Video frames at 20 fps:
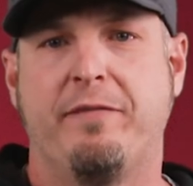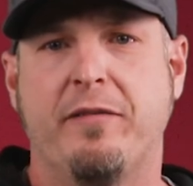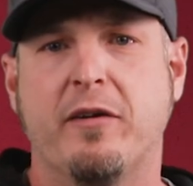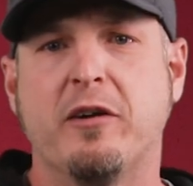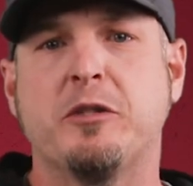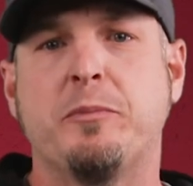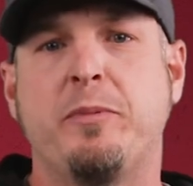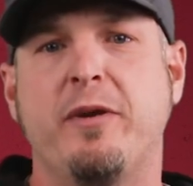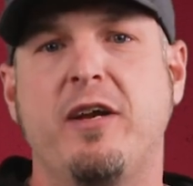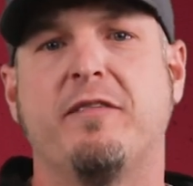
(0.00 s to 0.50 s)

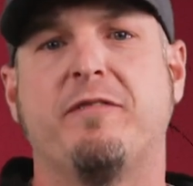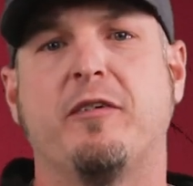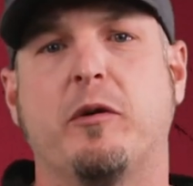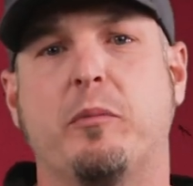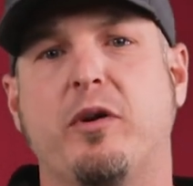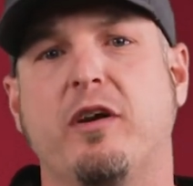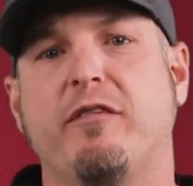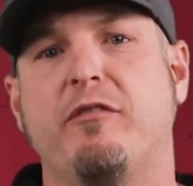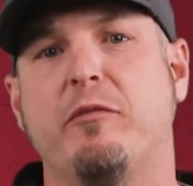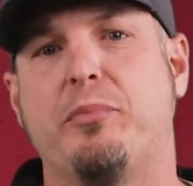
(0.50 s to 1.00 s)
first PFR
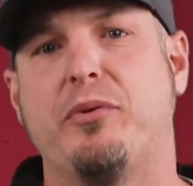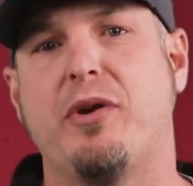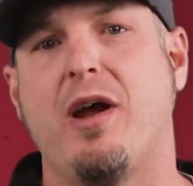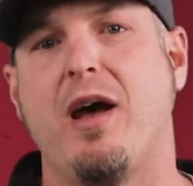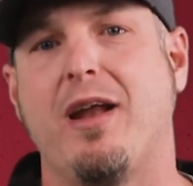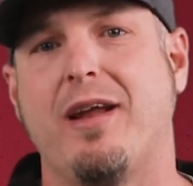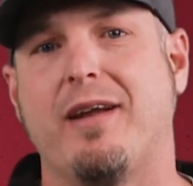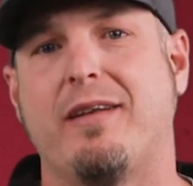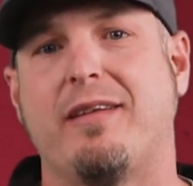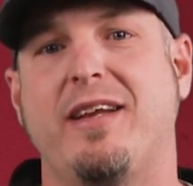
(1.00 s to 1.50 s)
proven
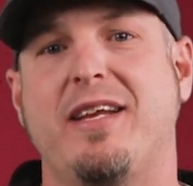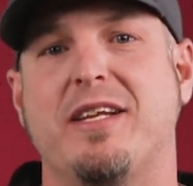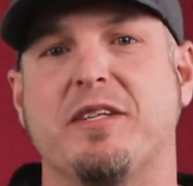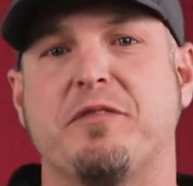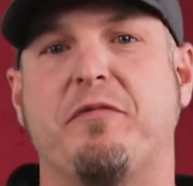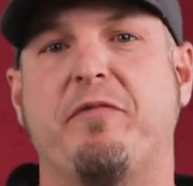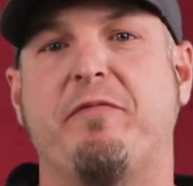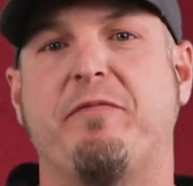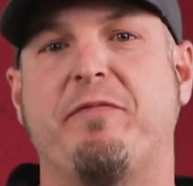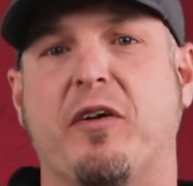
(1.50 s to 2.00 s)
product is
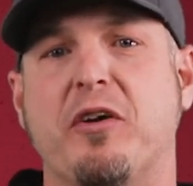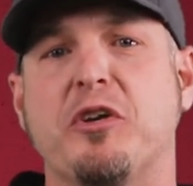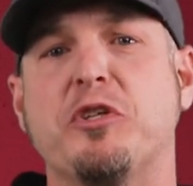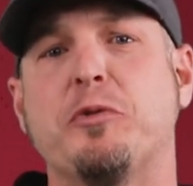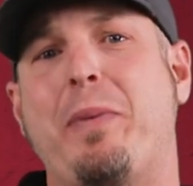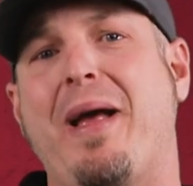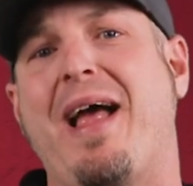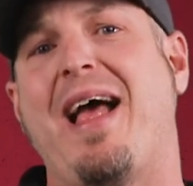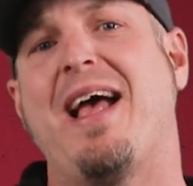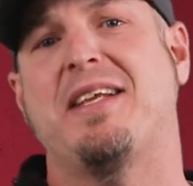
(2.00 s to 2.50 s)

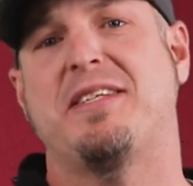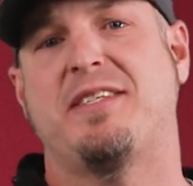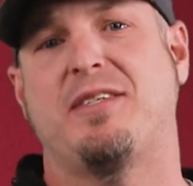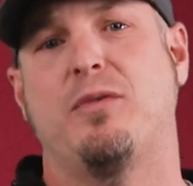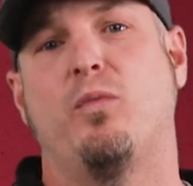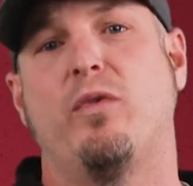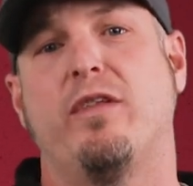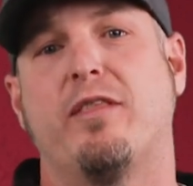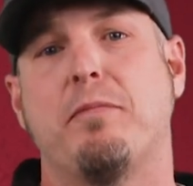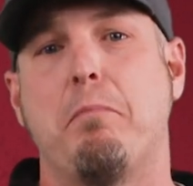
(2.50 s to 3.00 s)
First Pass
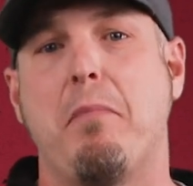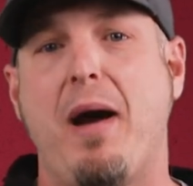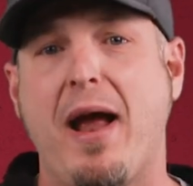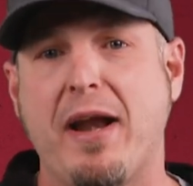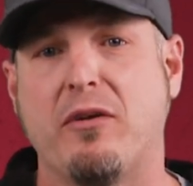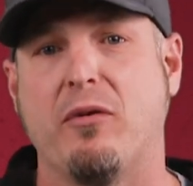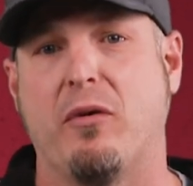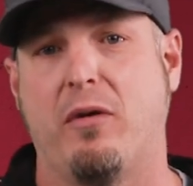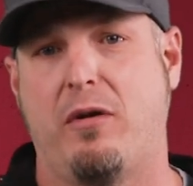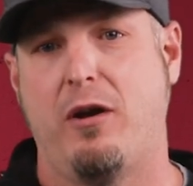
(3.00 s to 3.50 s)
with
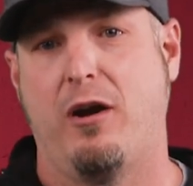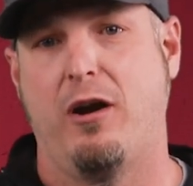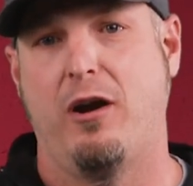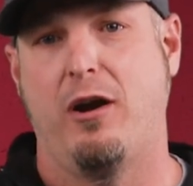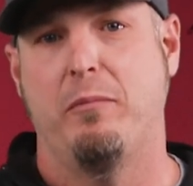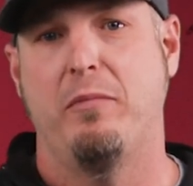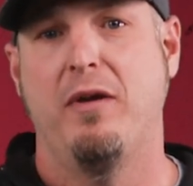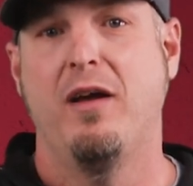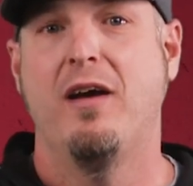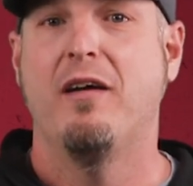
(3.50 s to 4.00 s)

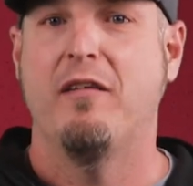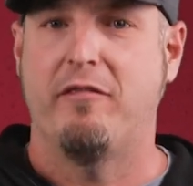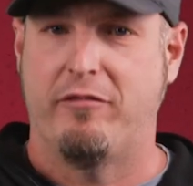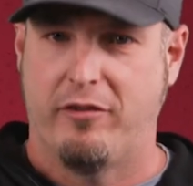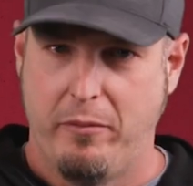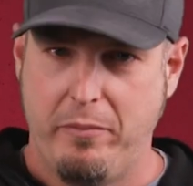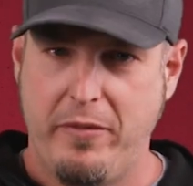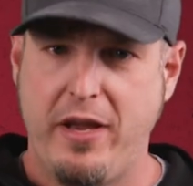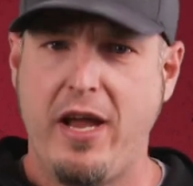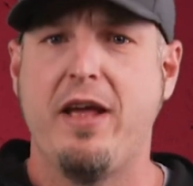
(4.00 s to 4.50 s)
Microcarb
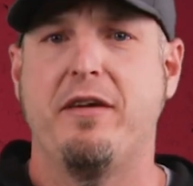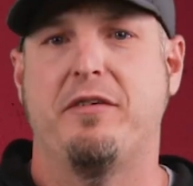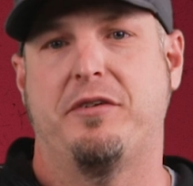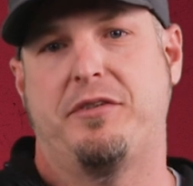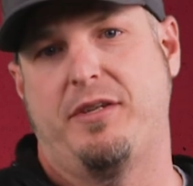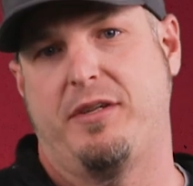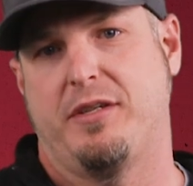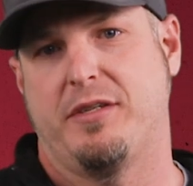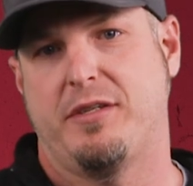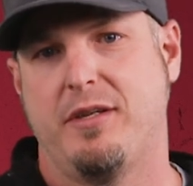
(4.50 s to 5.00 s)
from the
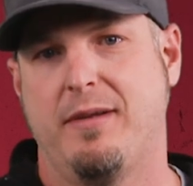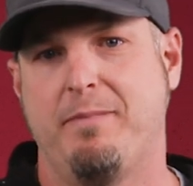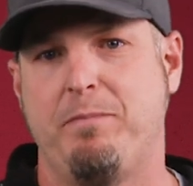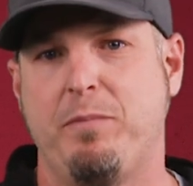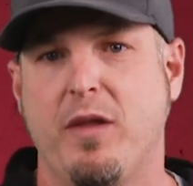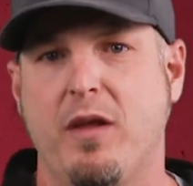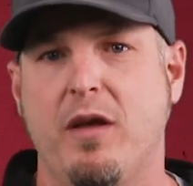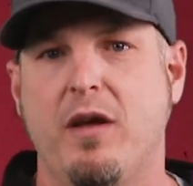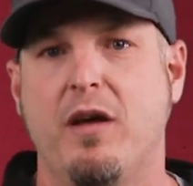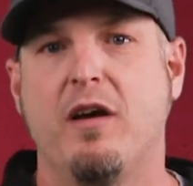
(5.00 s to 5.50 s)
Andersons.
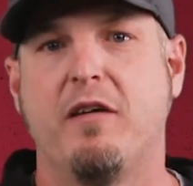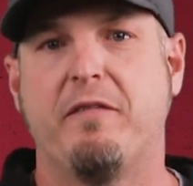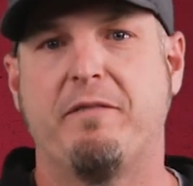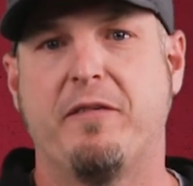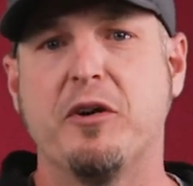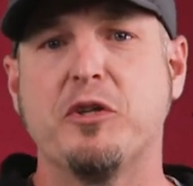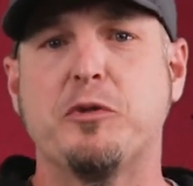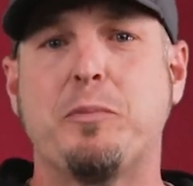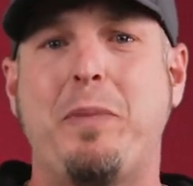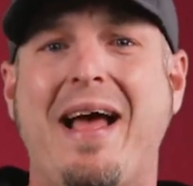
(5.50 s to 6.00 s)

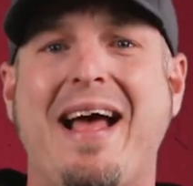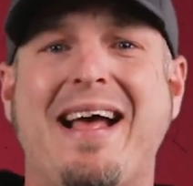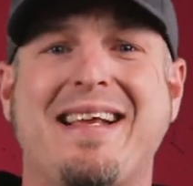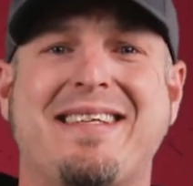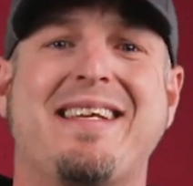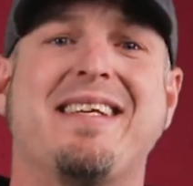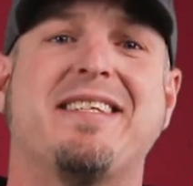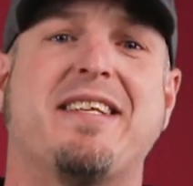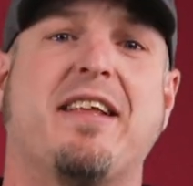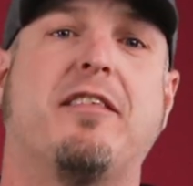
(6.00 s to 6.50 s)
First
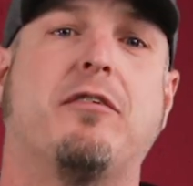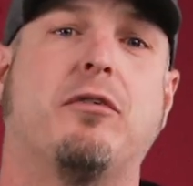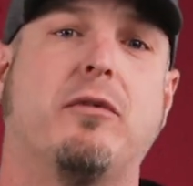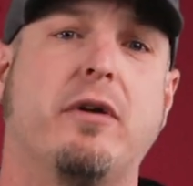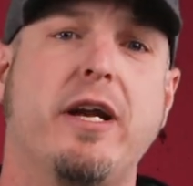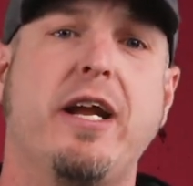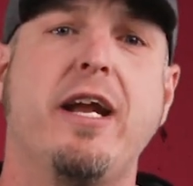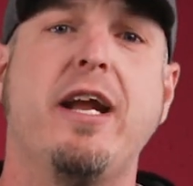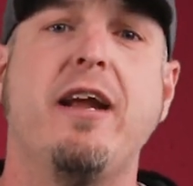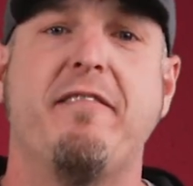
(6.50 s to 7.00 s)
Pass is a
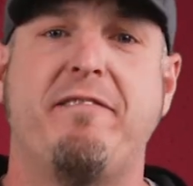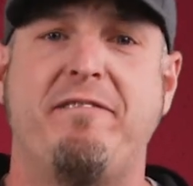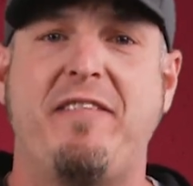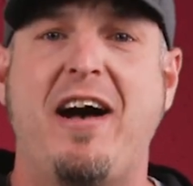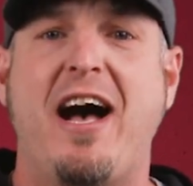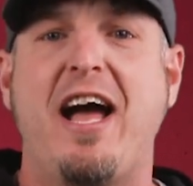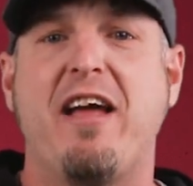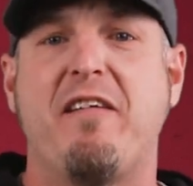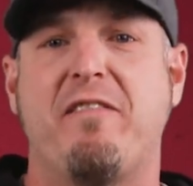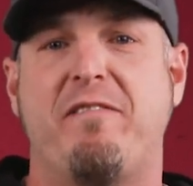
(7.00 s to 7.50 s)

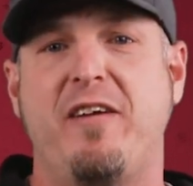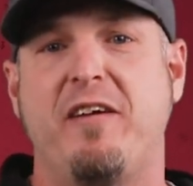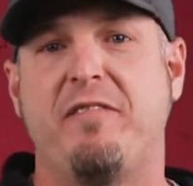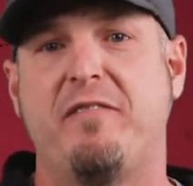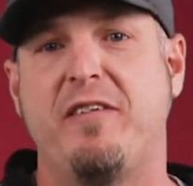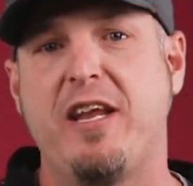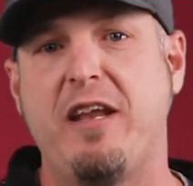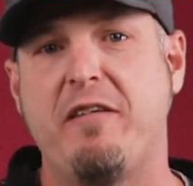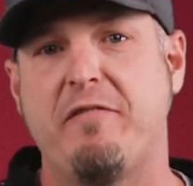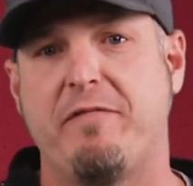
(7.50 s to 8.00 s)

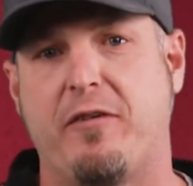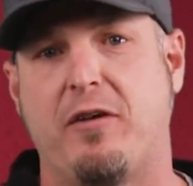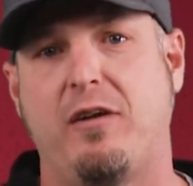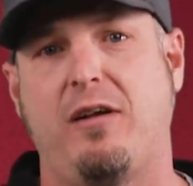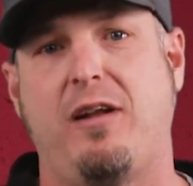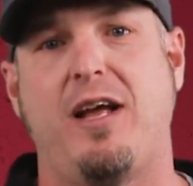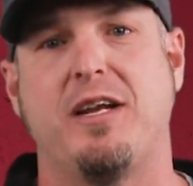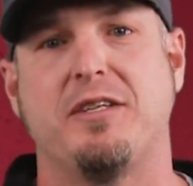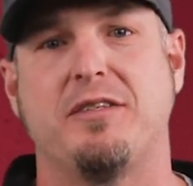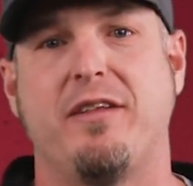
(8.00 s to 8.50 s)
3-5-15
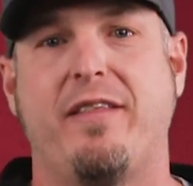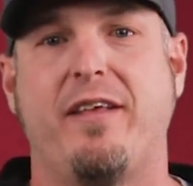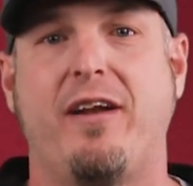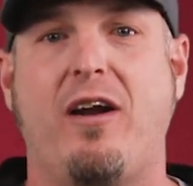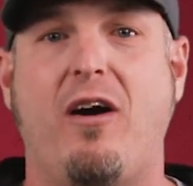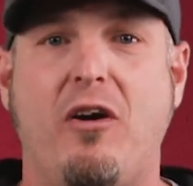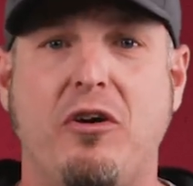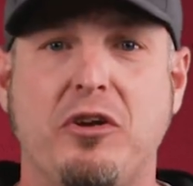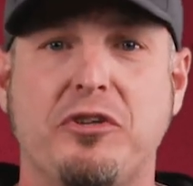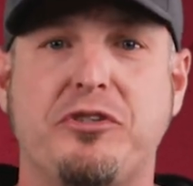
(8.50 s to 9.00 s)
fertilizer that
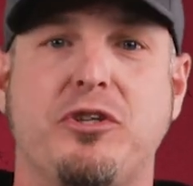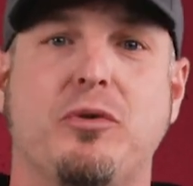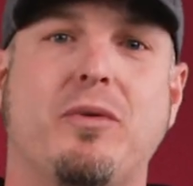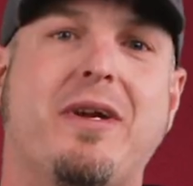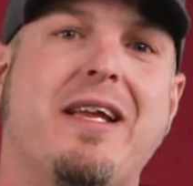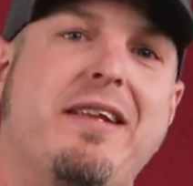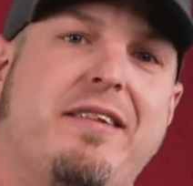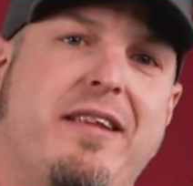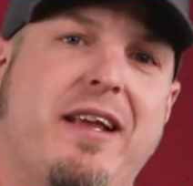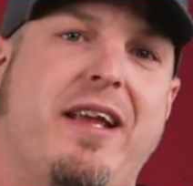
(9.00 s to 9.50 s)
also
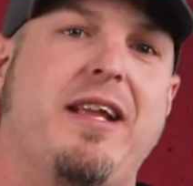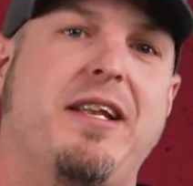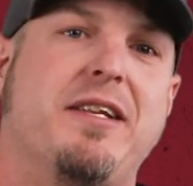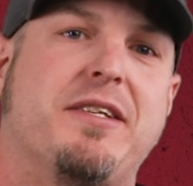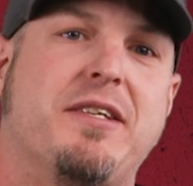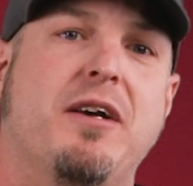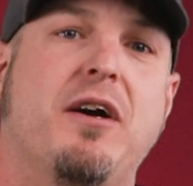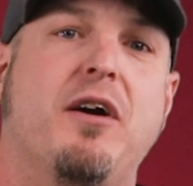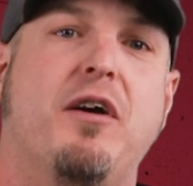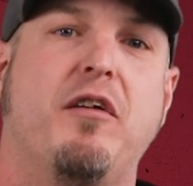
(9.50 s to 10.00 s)
contains
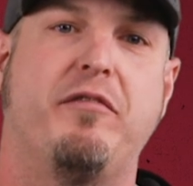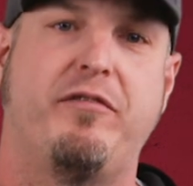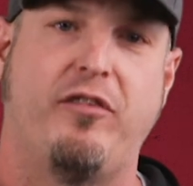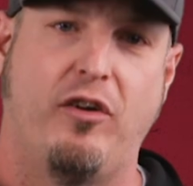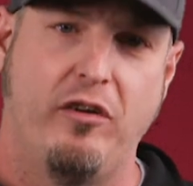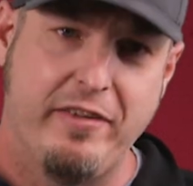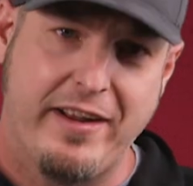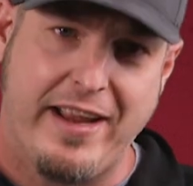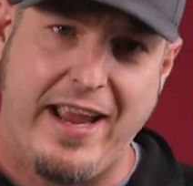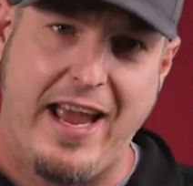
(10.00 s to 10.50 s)

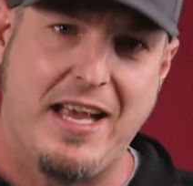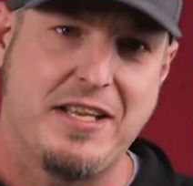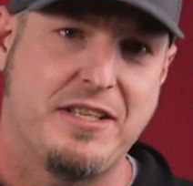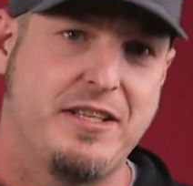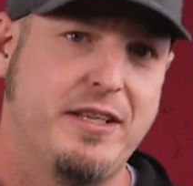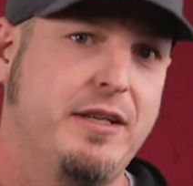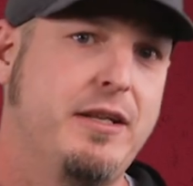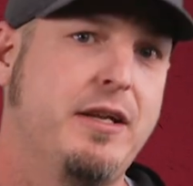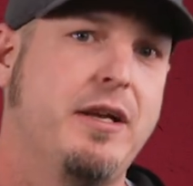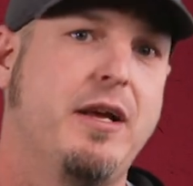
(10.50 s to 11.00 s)
fulvic
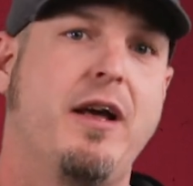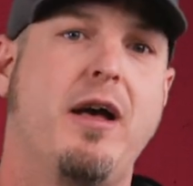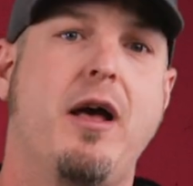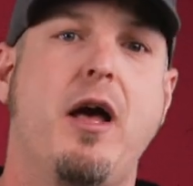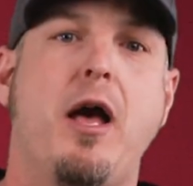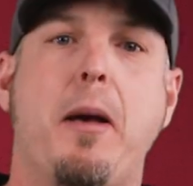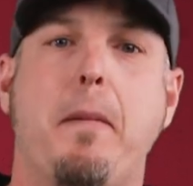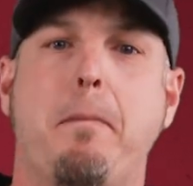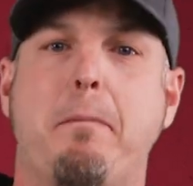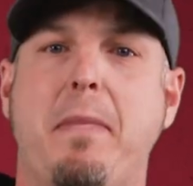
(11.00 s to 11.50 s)
acid,
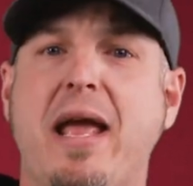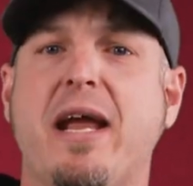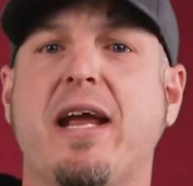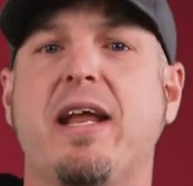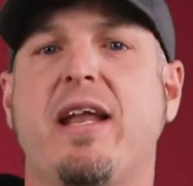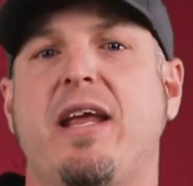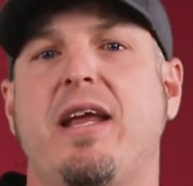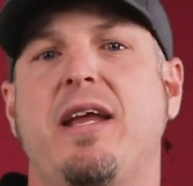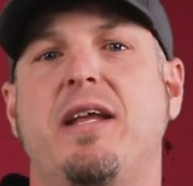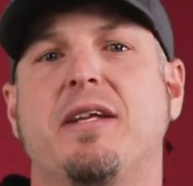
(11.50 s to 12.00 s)

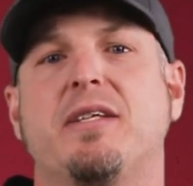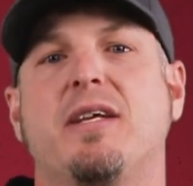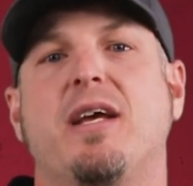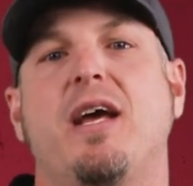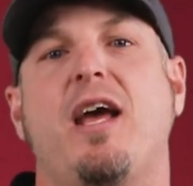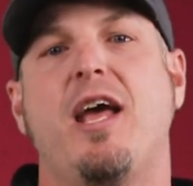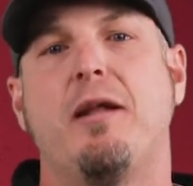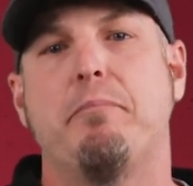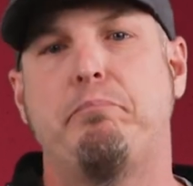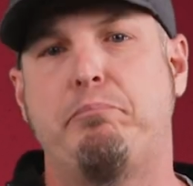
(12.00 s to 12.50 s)
manganese,
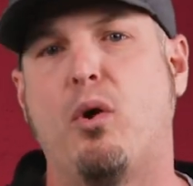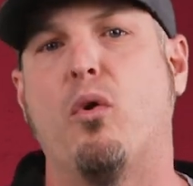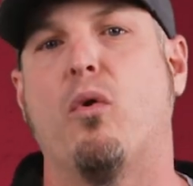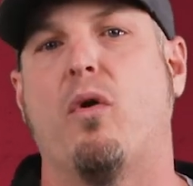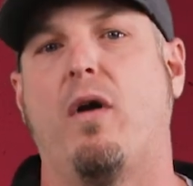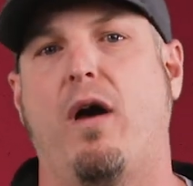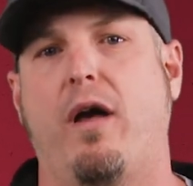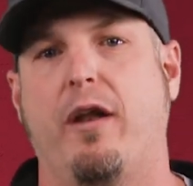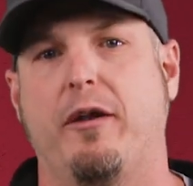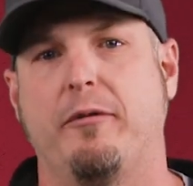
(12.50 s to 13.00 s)
and
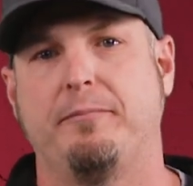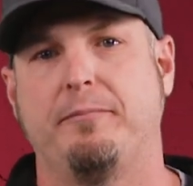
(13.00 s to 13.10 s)
boron.